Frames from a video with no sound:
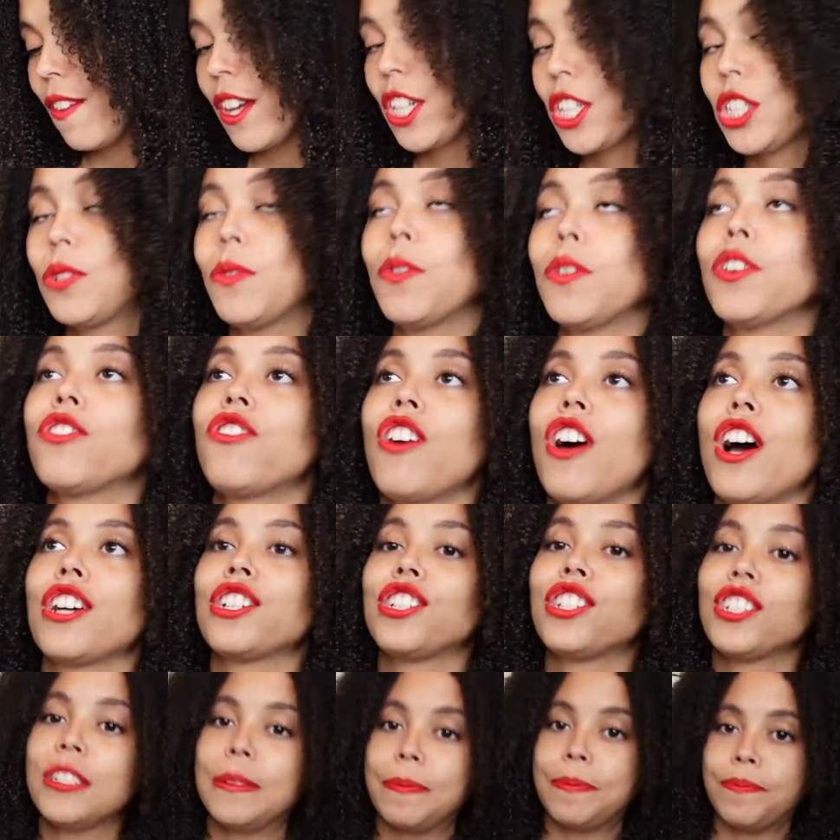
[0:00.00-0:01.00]
fictional
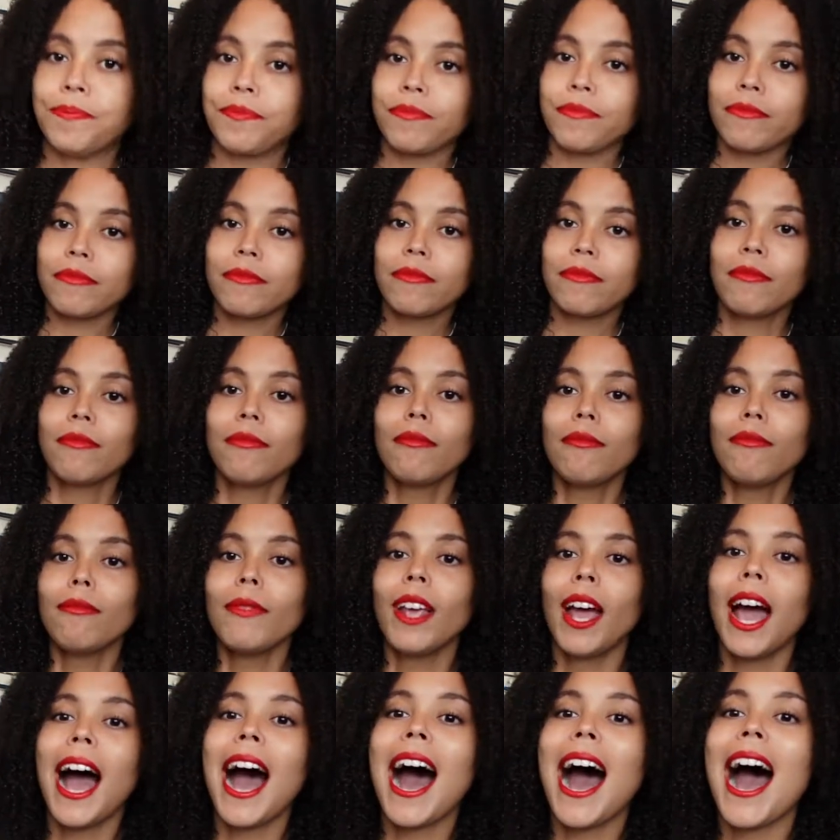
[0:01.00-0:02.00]
crush.
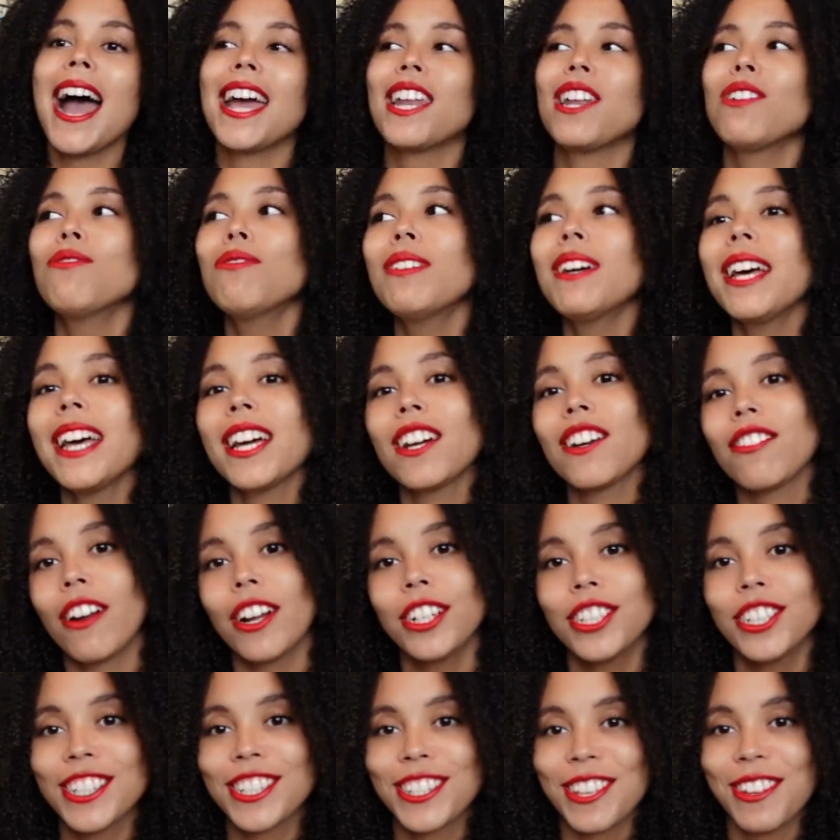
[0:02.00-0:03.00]
I don't get
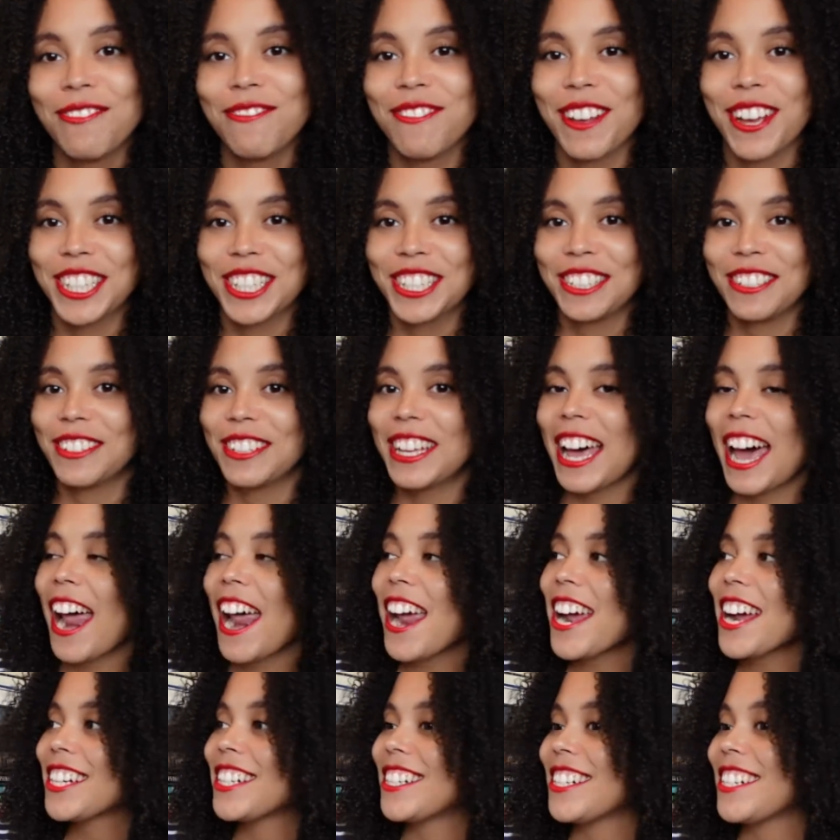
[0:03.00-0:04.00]
crushes on fictional
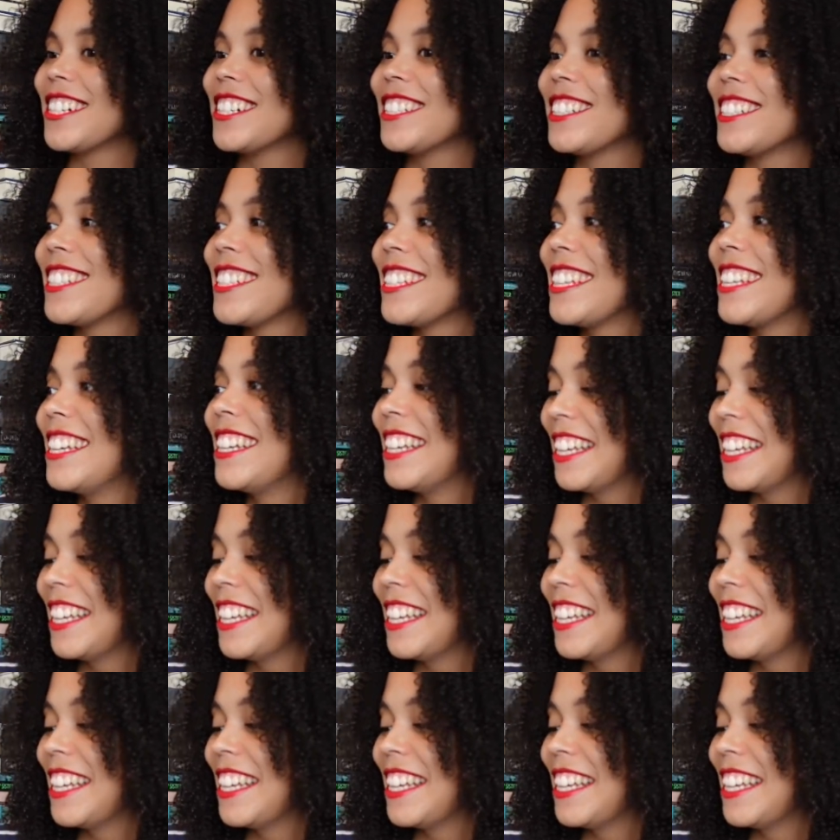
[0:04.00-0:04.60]
characters.